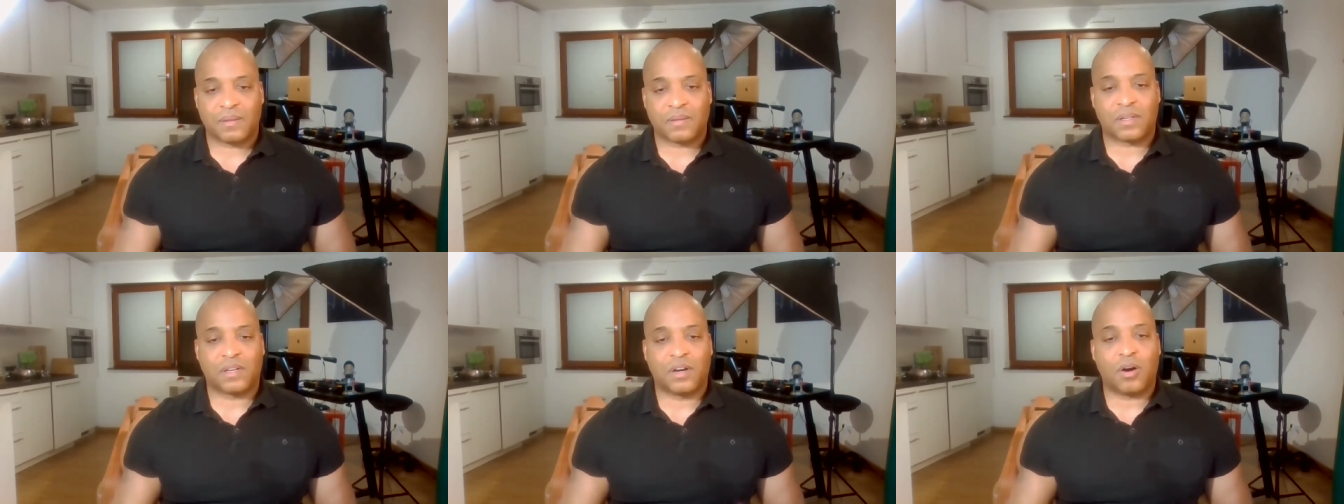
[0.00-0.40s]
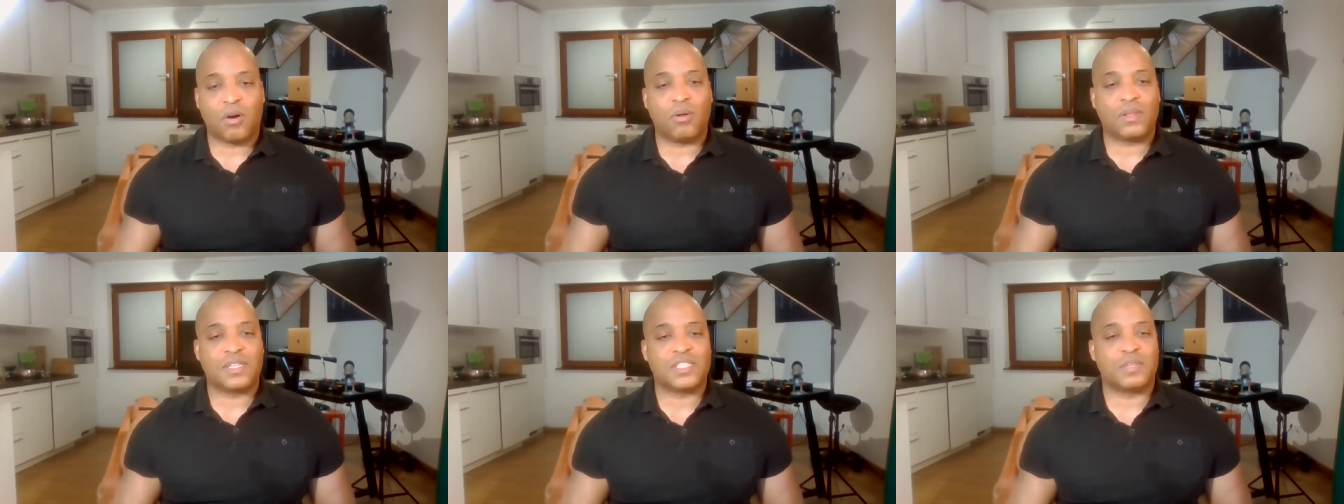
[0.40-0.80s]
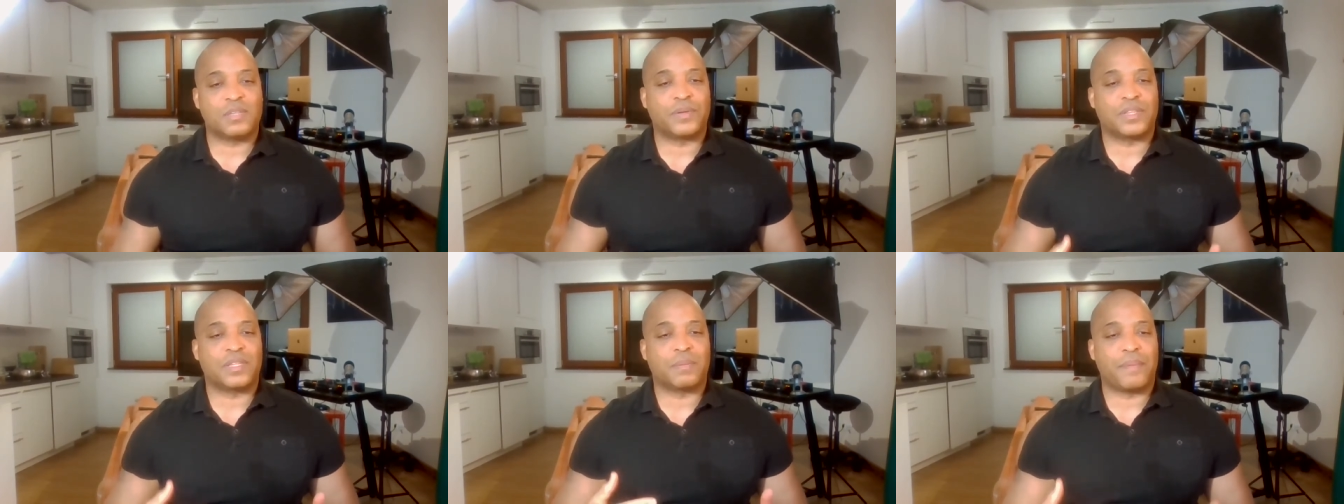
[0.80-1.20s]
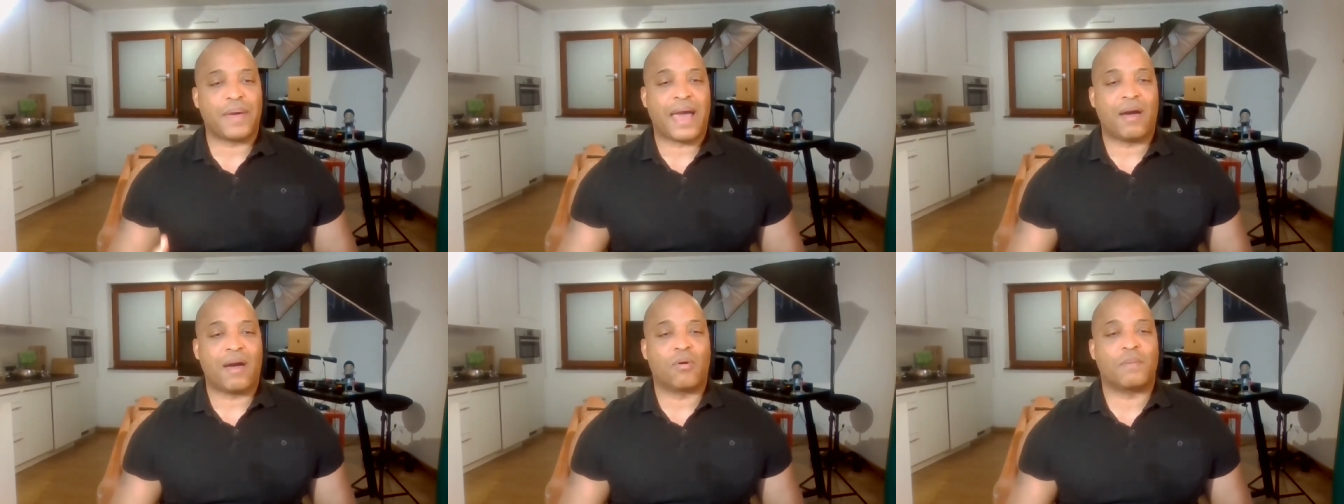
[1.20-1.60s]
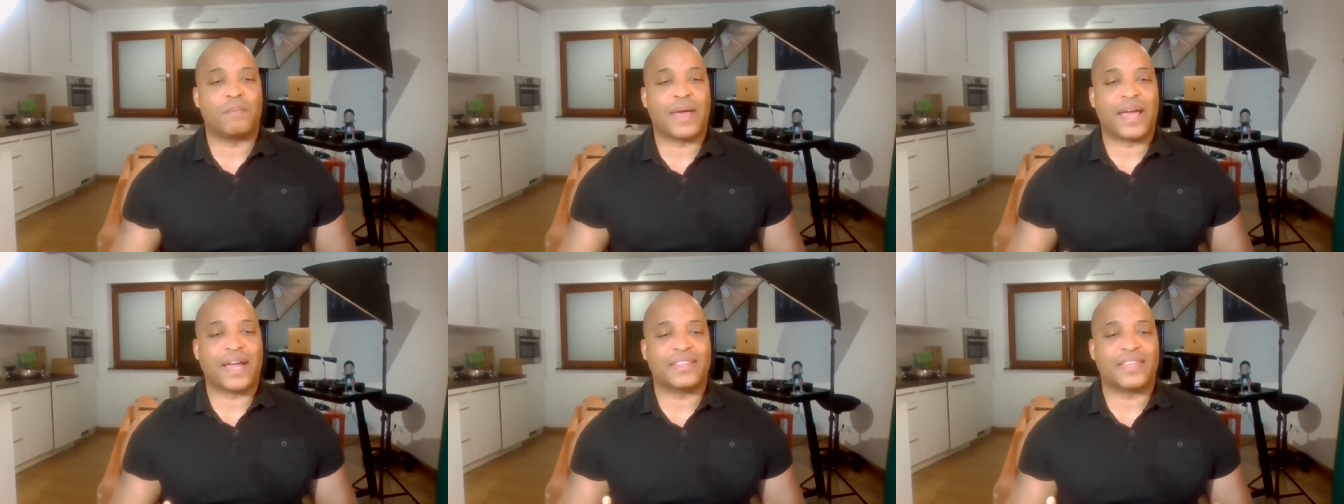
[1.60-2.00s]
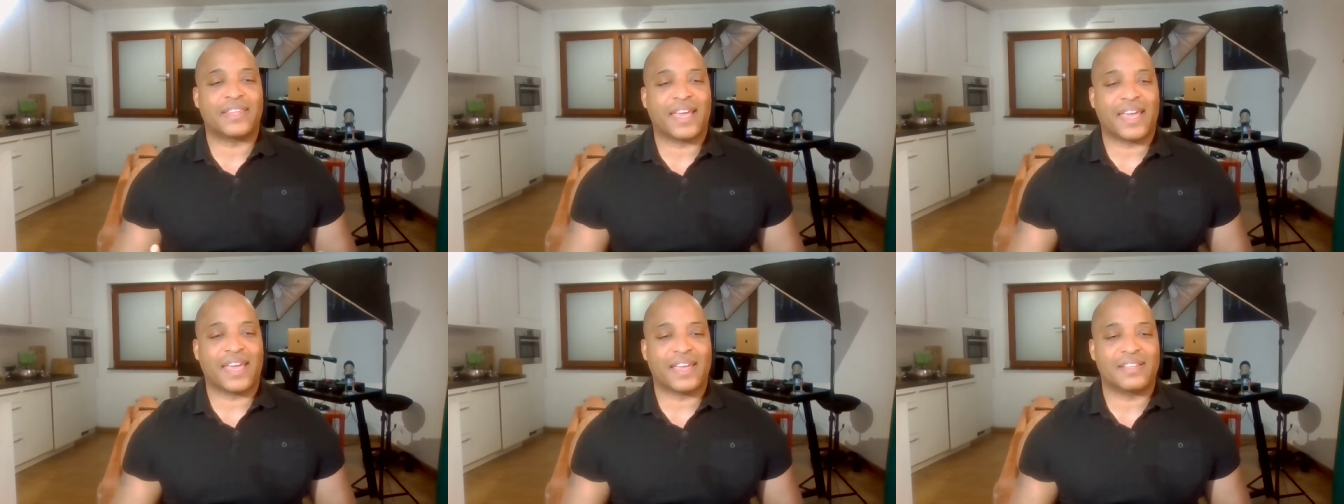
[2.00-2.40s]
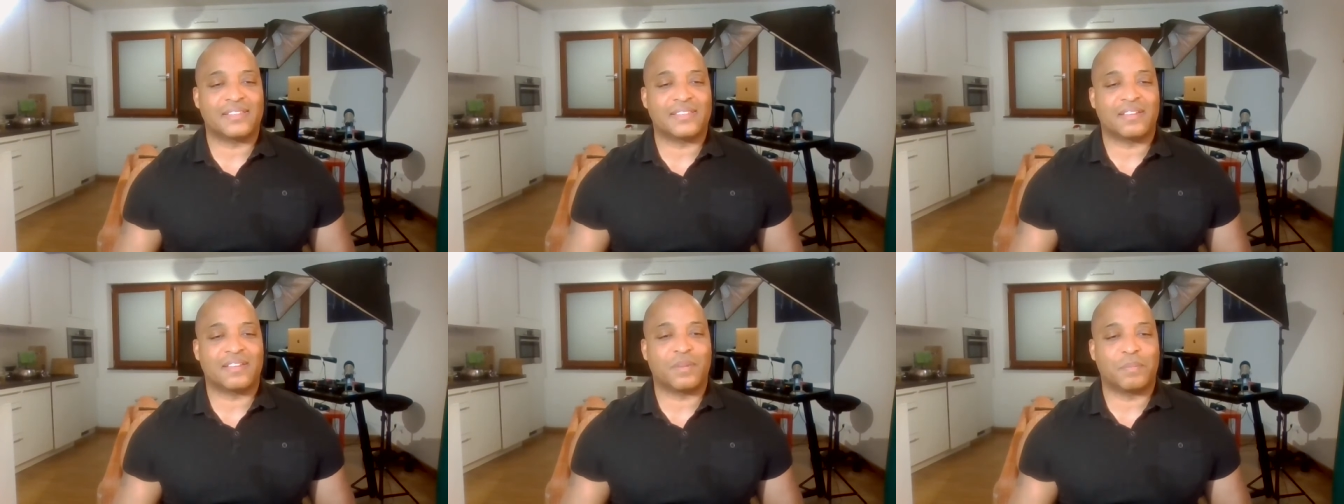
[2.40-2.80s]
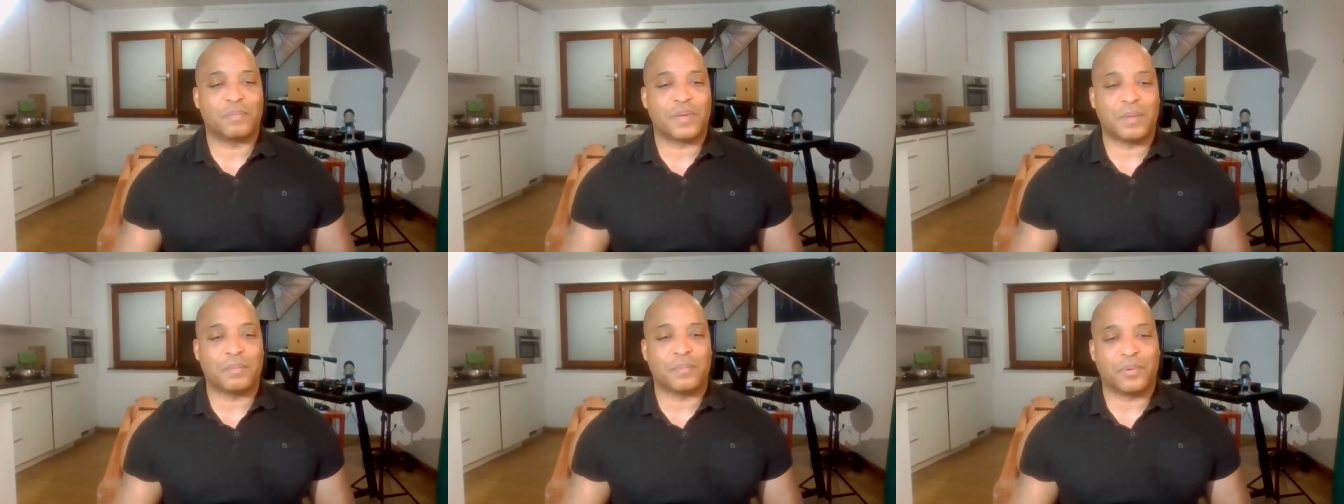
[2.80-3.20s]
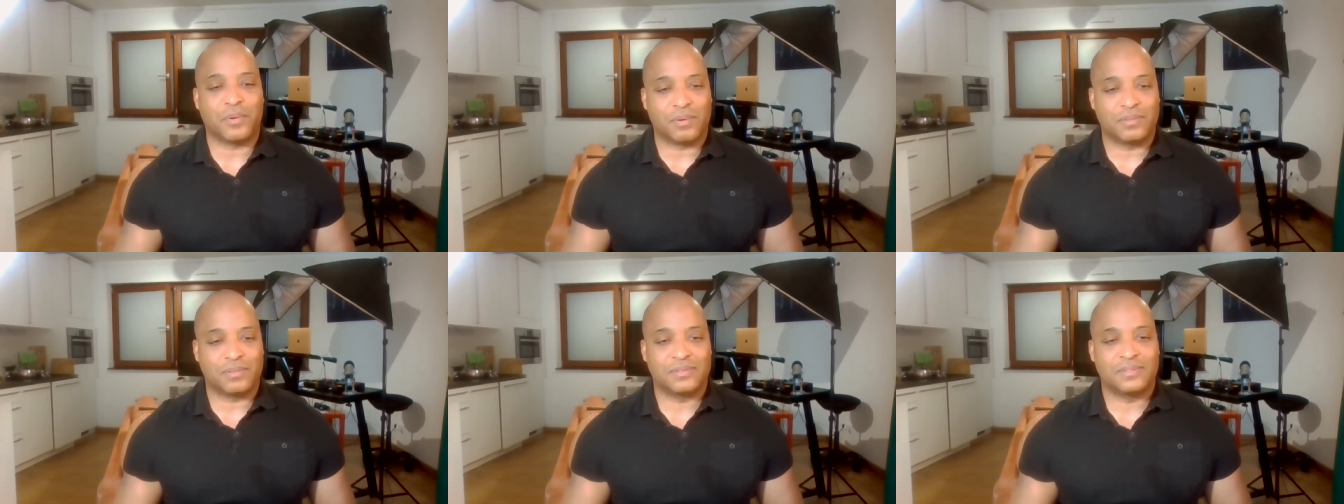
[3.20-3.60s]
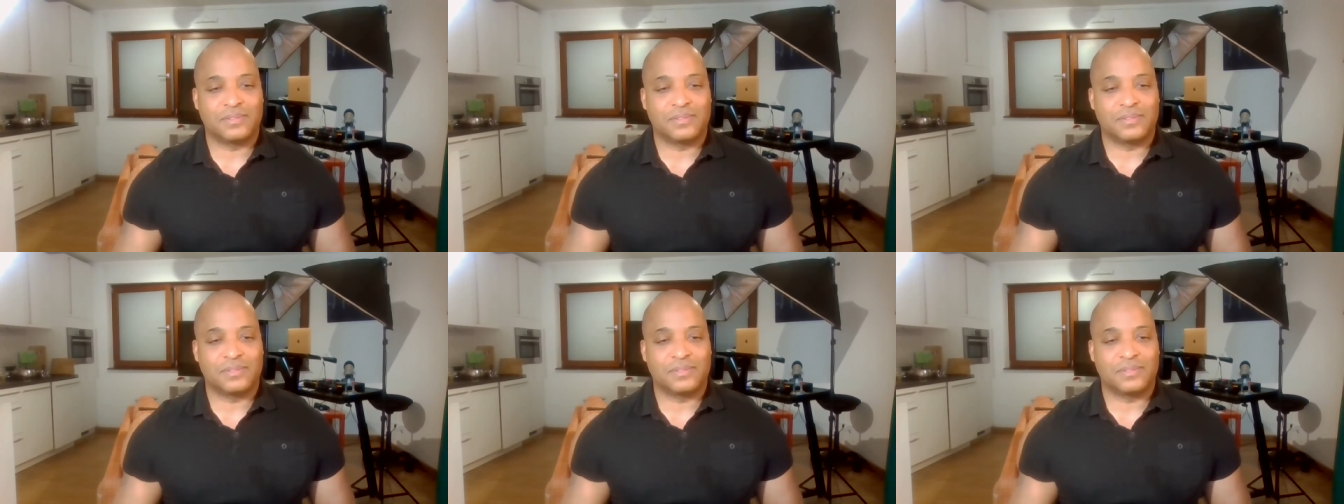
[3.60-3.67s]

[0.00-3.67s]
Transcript: the goal is to put the power back in the hands of the people.